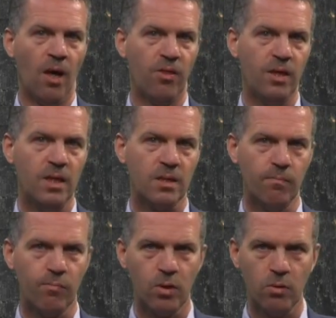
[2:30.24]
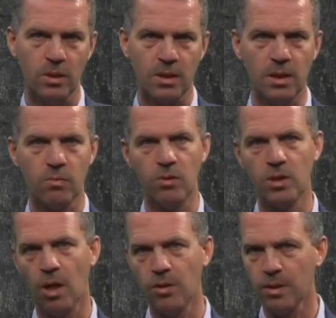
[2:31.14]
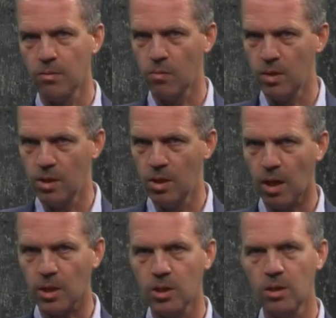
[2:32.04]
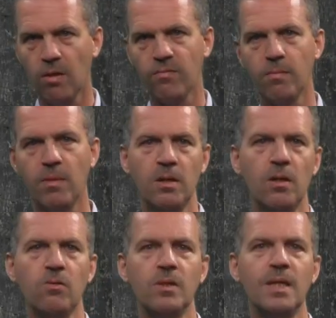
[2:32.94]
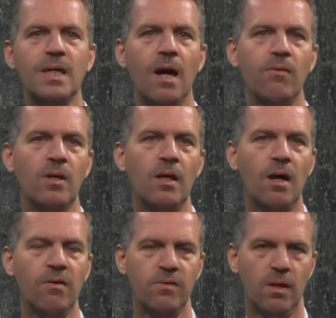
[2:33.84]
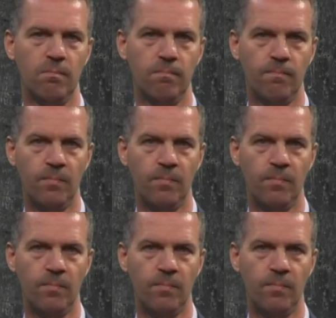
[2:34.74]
These impurities result in a reduction of the minority carrier lifetime.